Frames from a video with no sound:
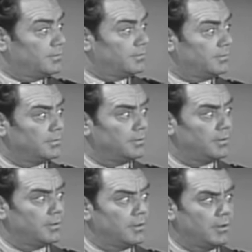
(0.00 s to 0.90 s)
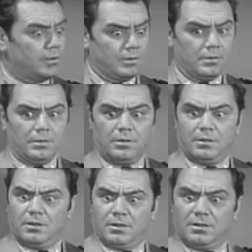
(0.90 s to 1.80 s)

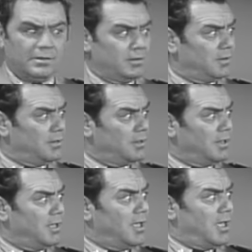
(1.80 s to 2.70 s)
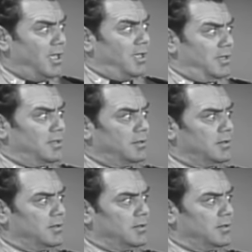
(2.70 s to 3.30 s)
(silent)